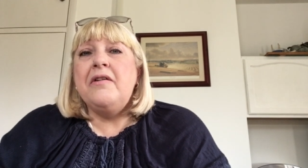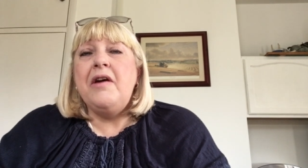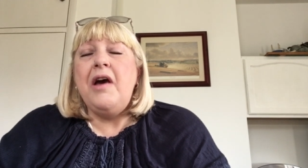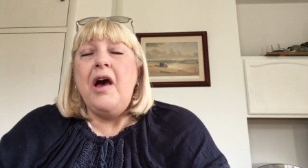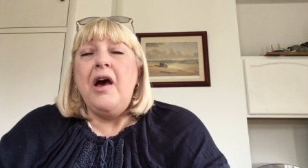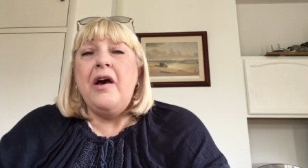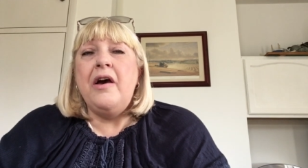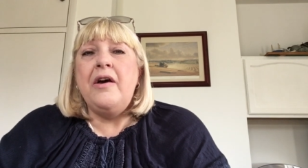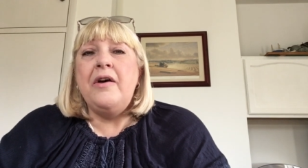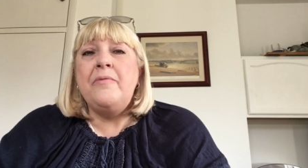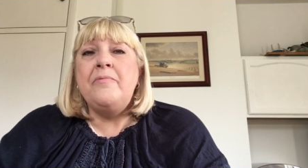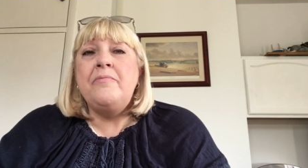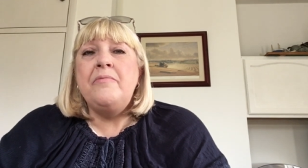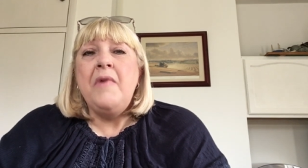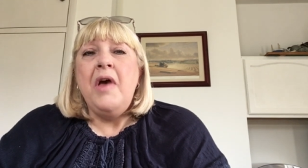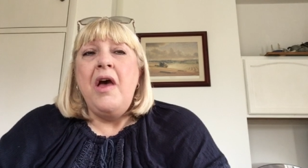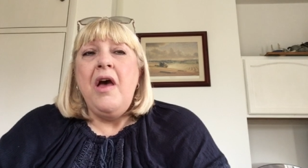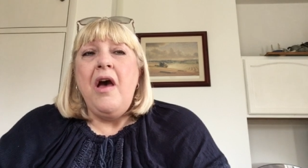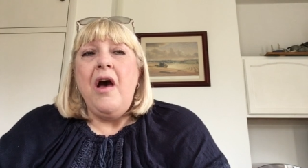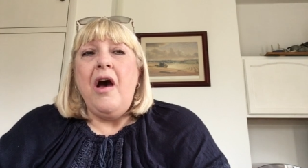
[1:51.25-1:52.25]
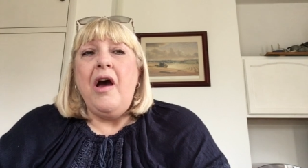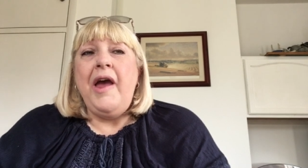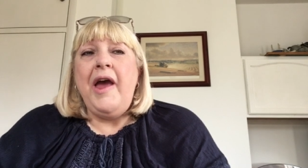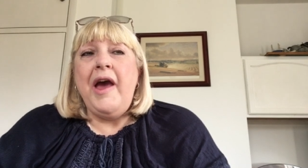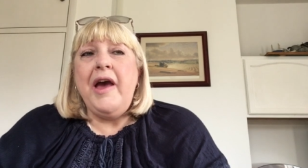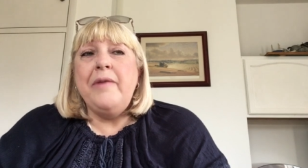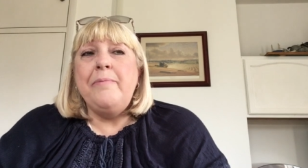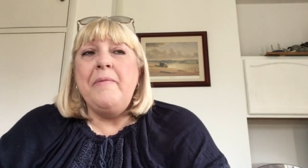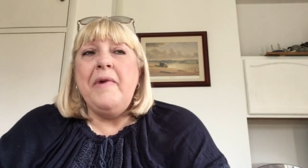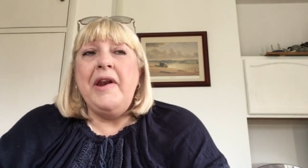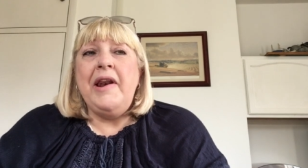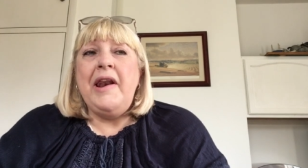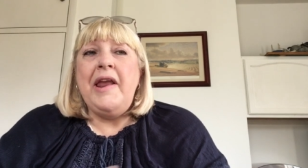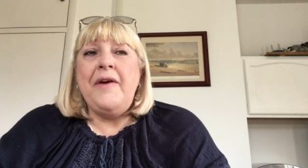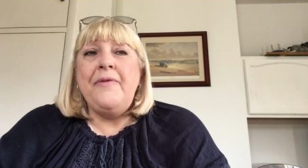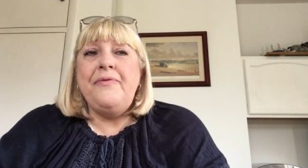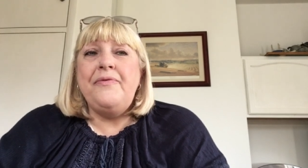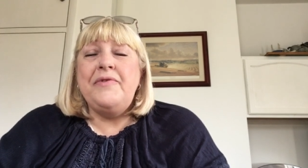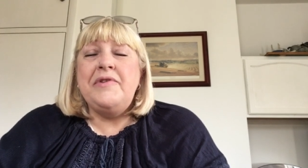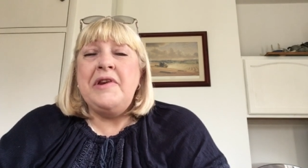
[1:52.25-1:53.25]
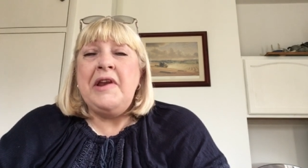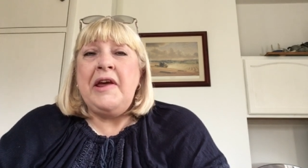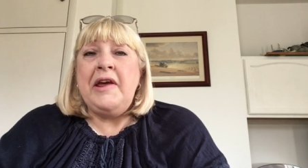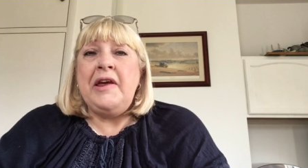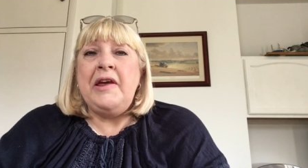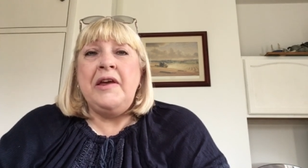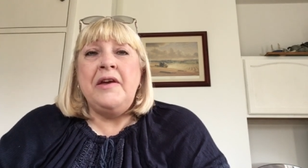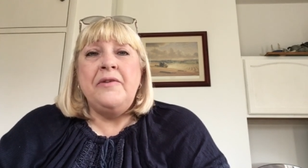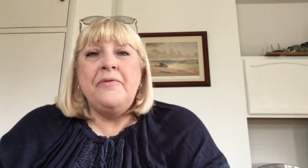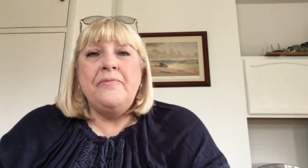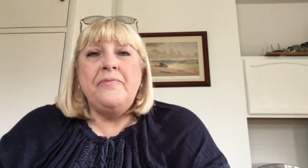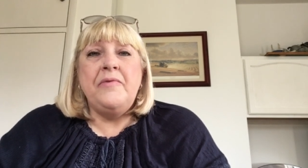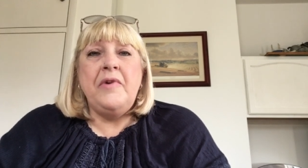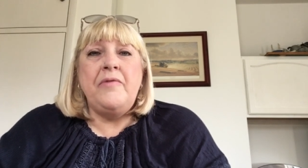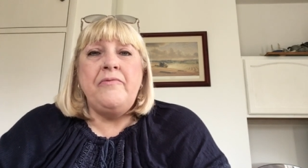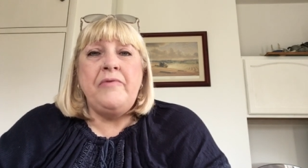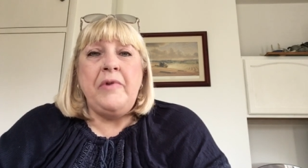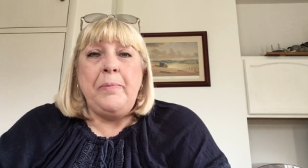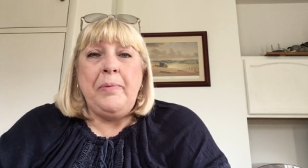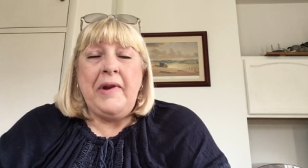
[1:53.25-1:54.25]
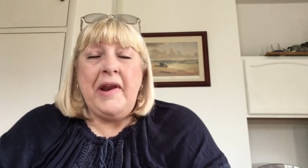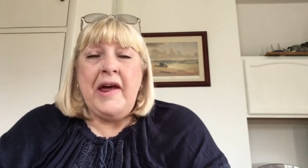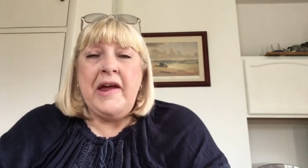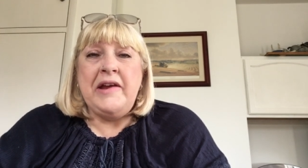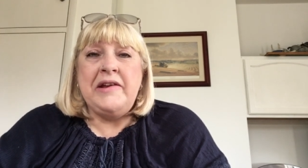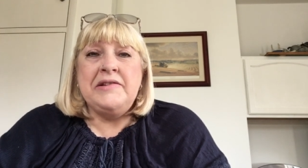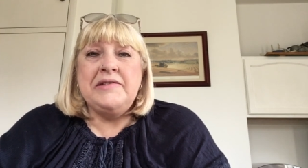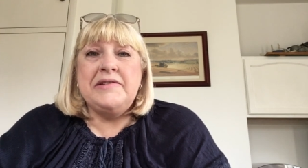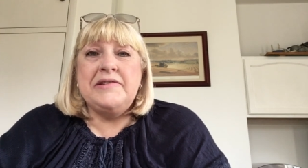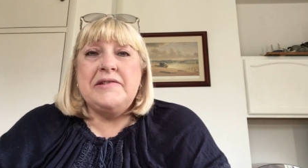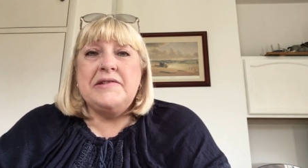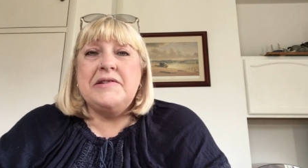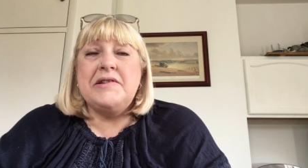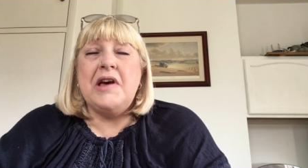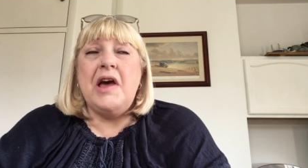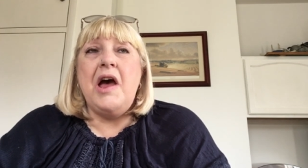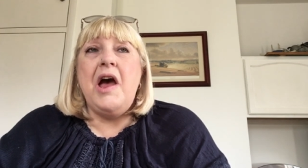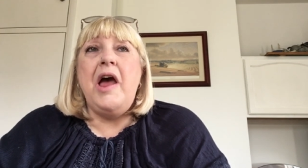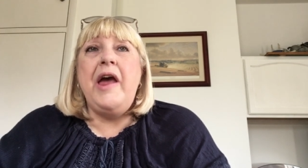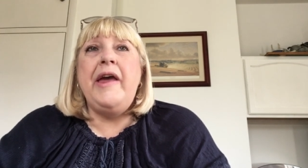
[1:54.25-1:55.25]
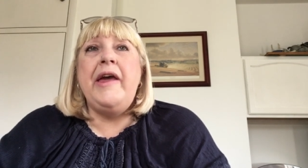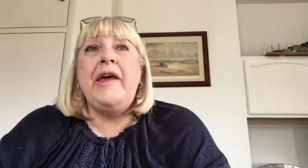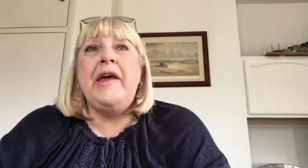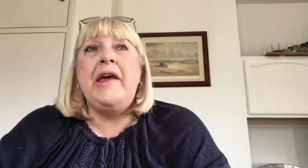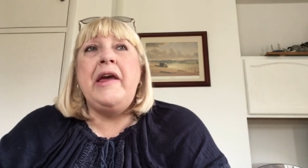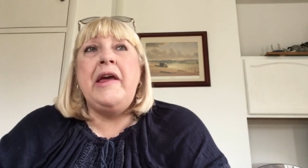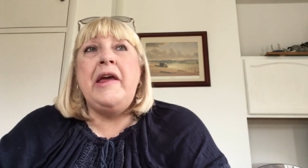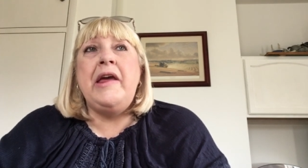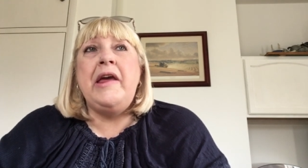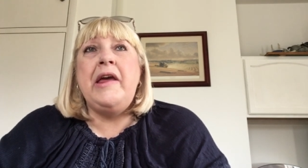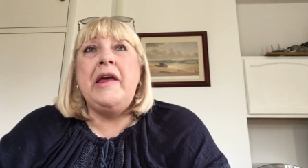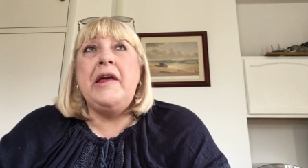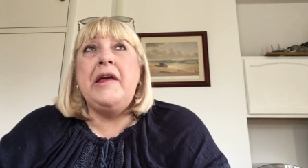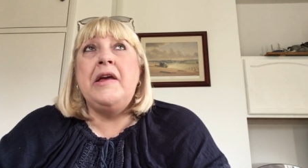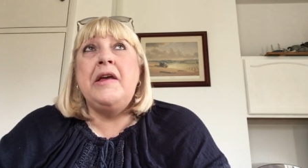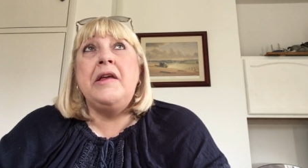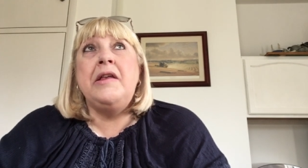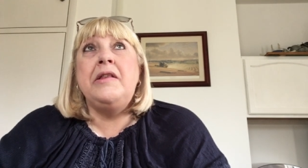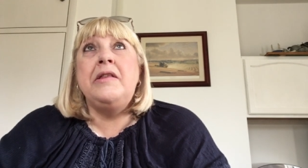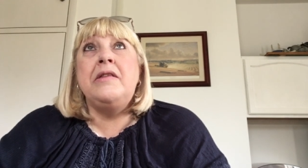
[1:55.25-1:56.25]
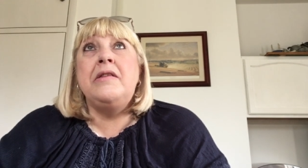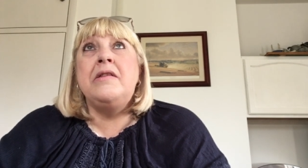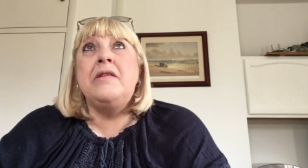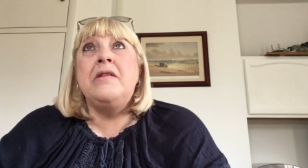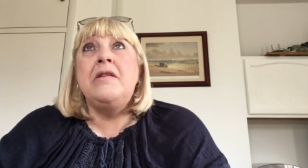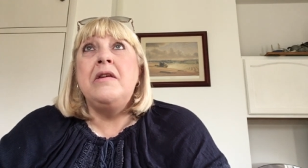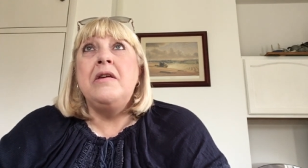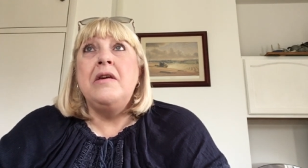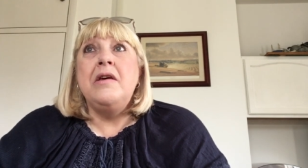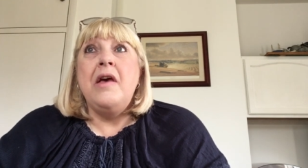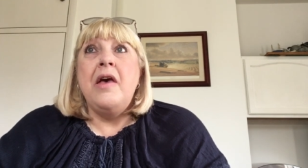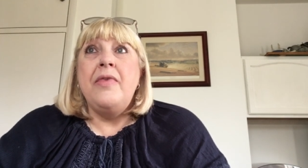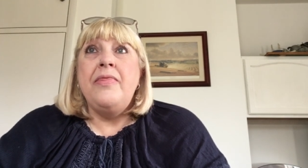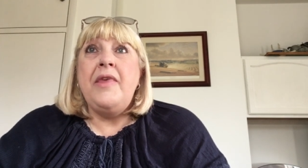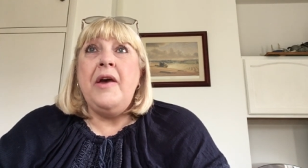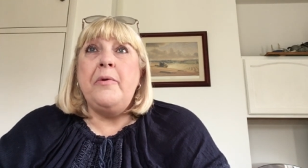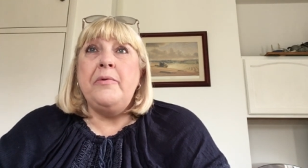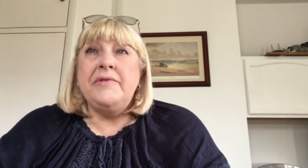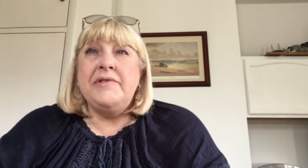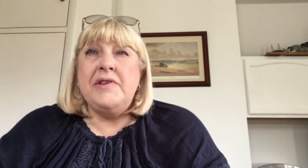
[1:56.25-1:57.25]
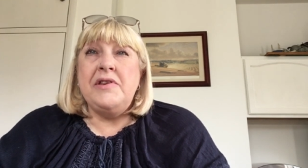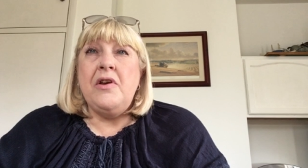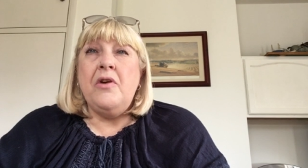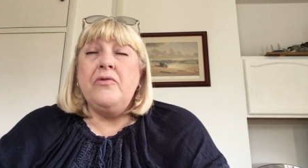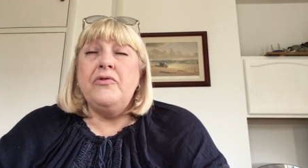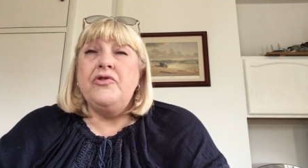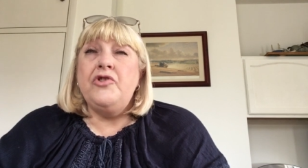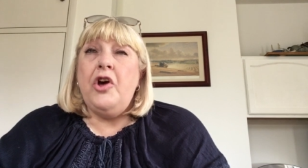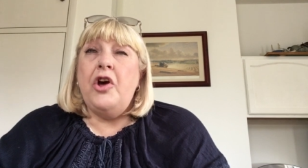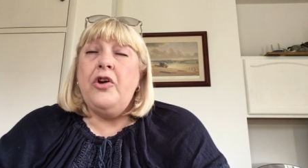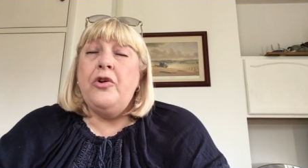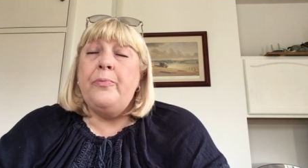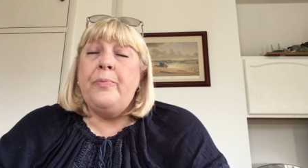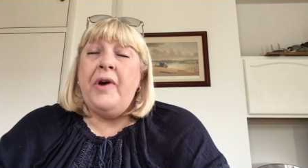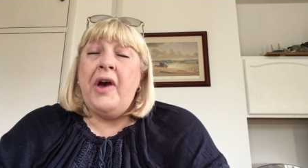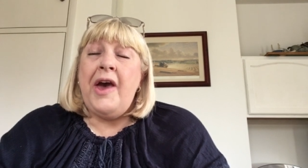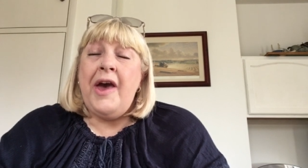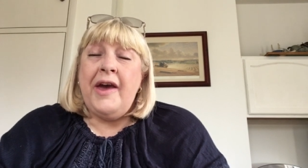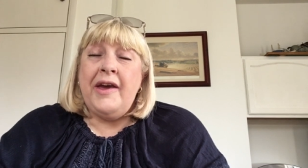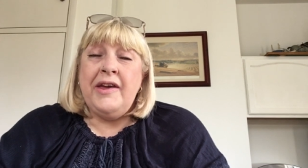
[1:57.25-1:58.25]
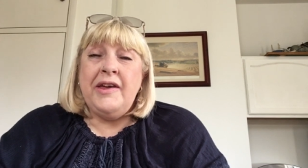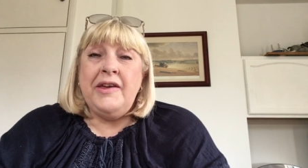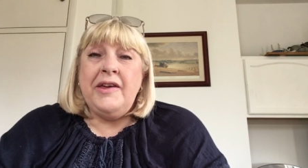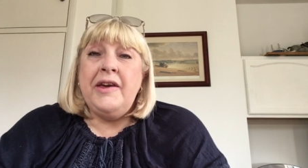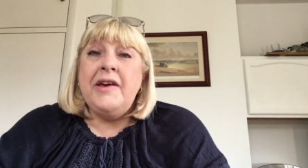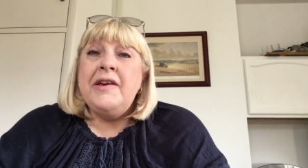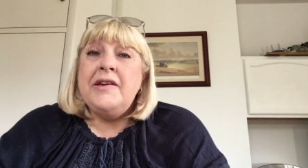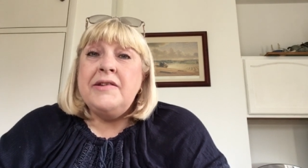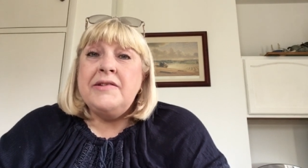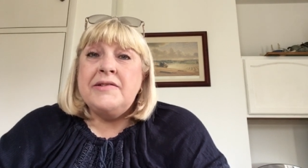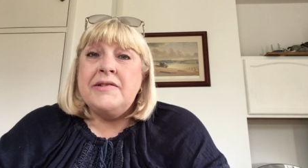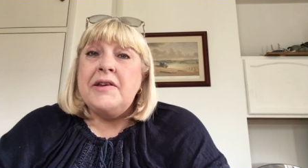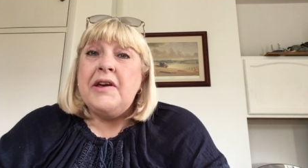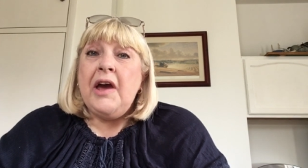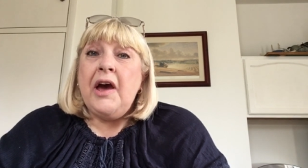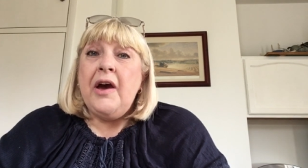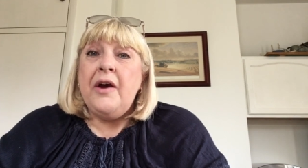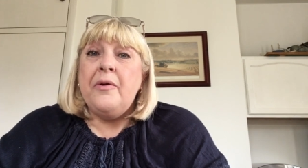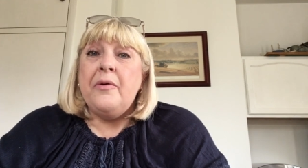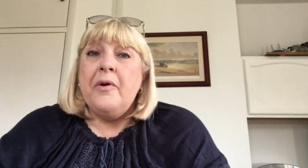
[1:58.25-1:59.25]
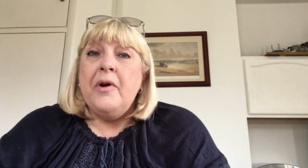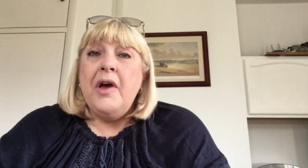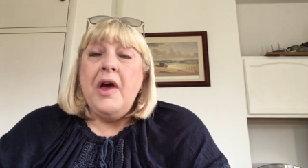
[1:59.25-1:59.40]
Um, I had my left knee replaced in that was in October eight years ago,